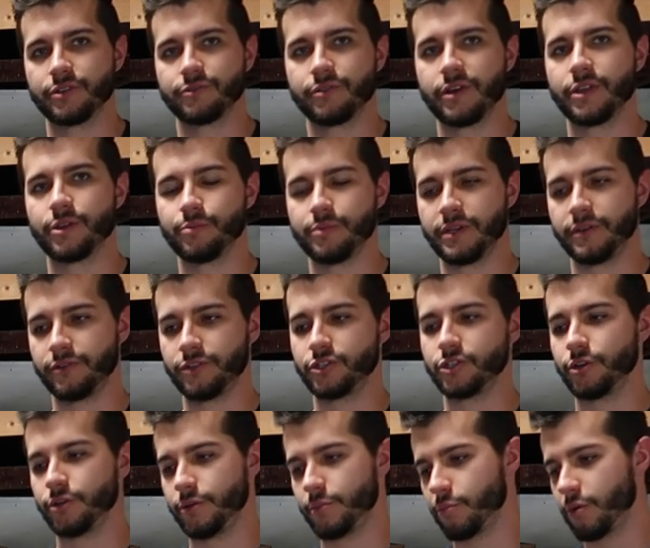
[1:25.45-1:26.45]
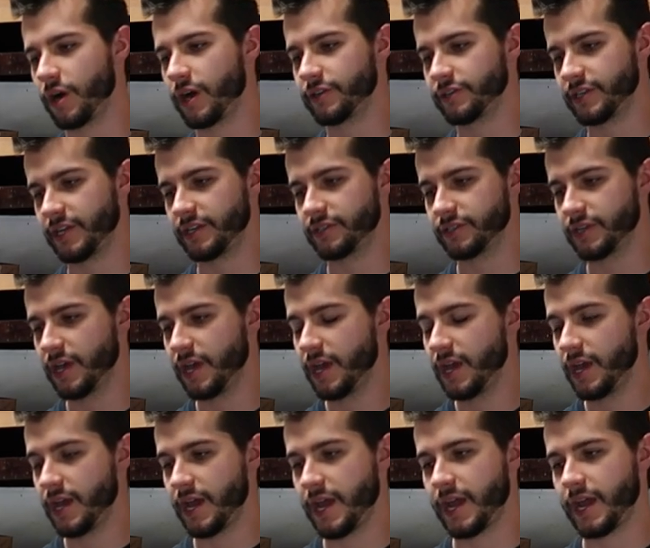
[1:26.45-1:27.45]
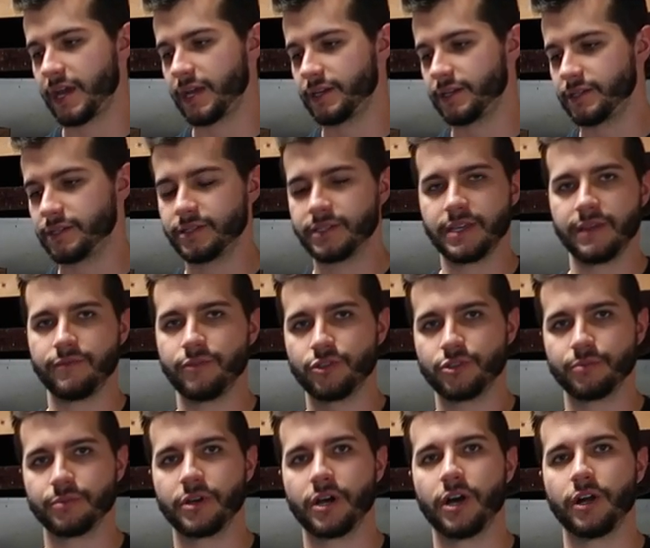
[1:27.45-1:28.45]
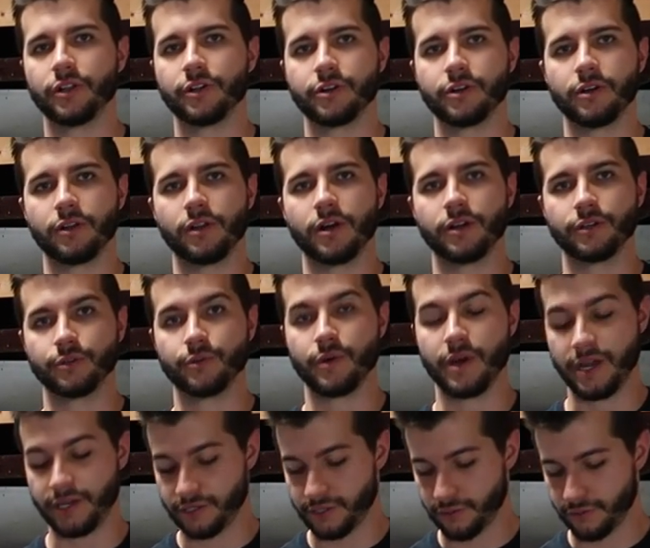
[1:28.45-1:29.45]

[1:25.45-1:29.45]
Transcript: So I'd rather be able to show you the process and give you some color along the way.